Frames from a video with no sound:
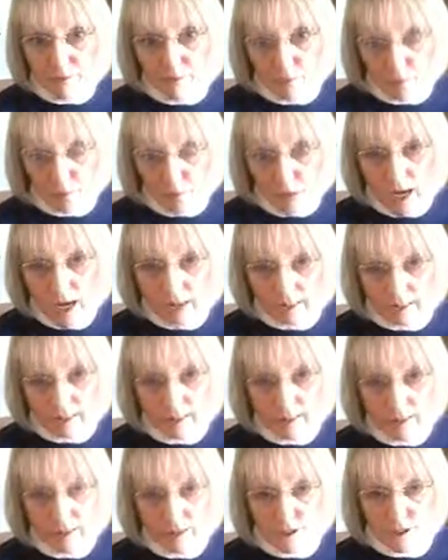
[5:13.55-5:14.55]
one
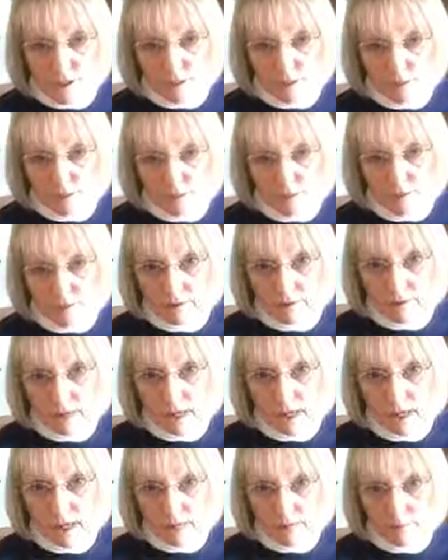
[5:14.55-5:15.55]
issue.
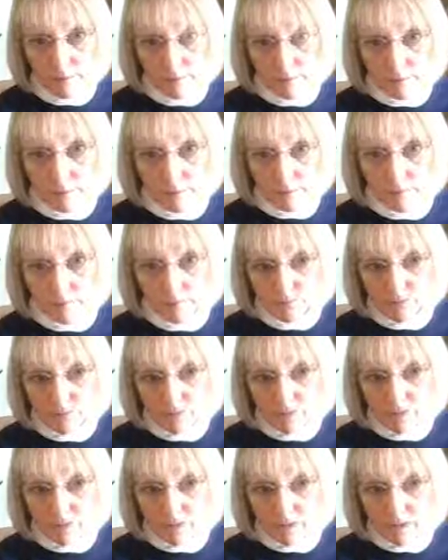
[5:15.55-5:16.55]
And
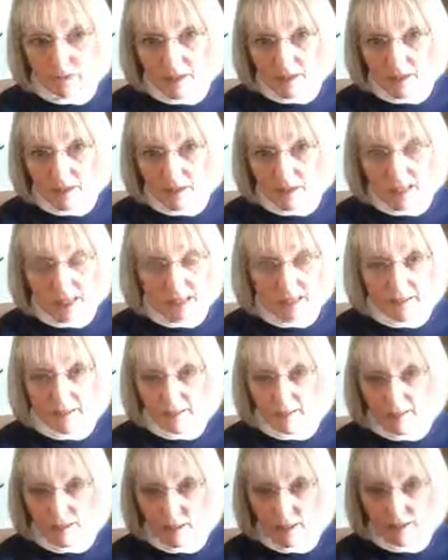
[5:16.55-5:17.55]
I
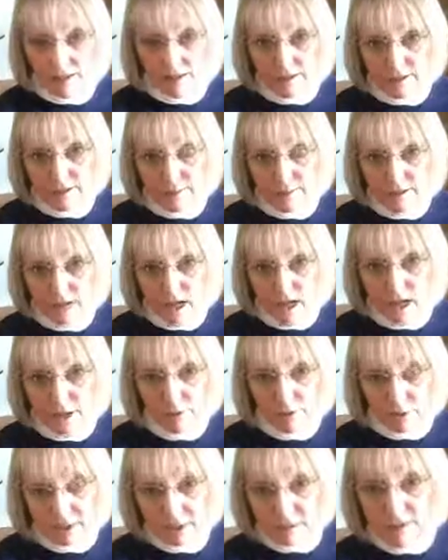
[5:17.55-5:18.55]
totally
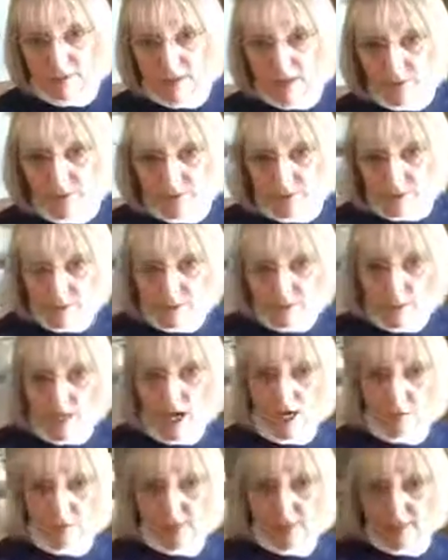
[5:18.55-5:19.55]
forgot what else I was going to
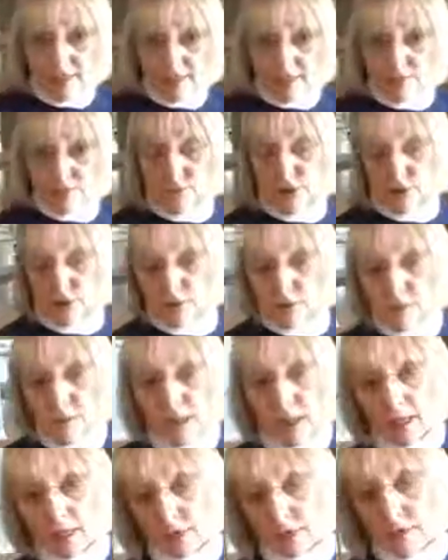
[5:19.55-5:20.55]
talk about as far as
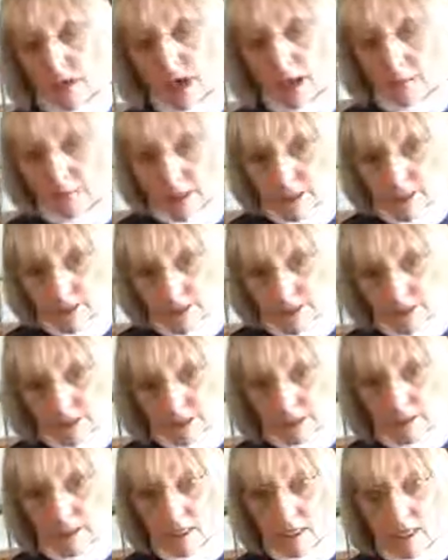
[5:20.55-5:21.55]
being a crime
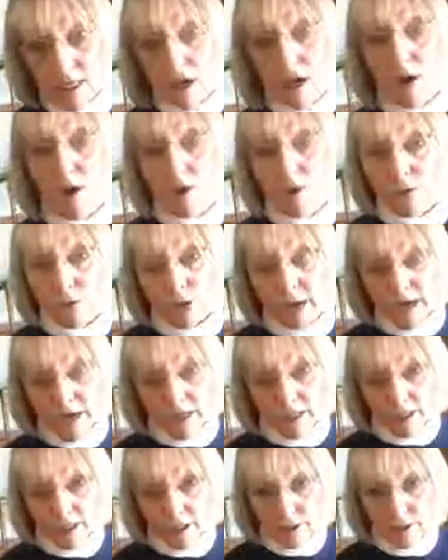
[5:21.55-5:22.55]
deterrent. Oh,
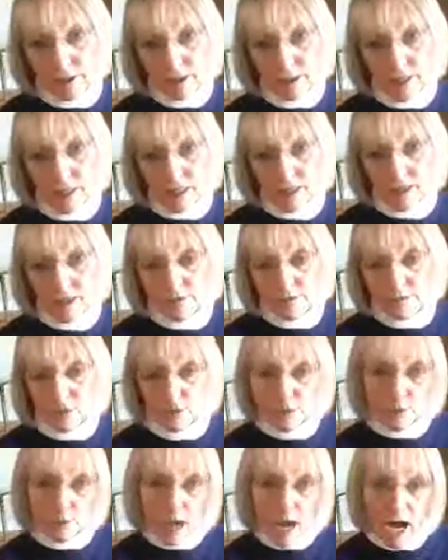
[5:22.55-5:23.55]
I know. If
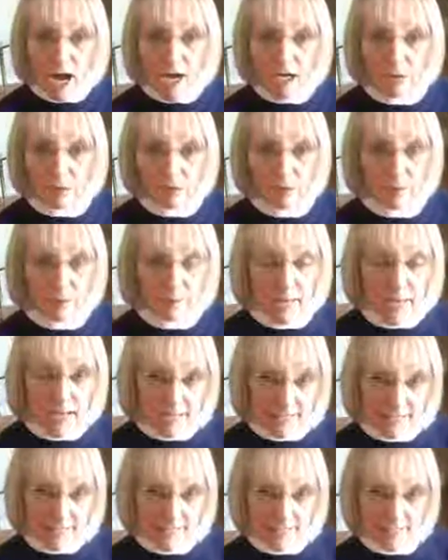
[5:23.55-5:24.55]
you hire a
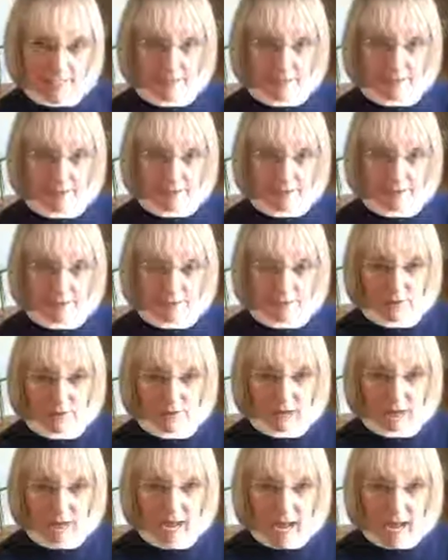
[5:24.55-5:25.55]
pet sitter
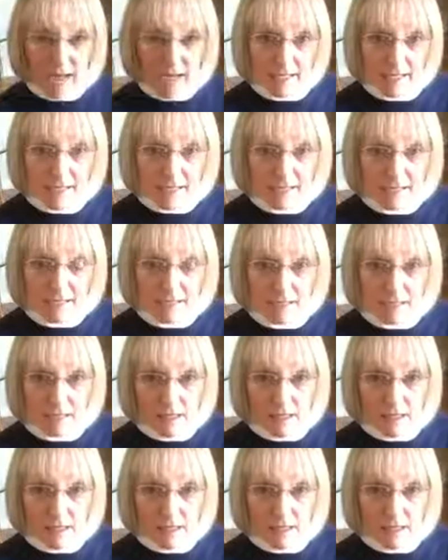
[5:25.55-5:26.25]
that has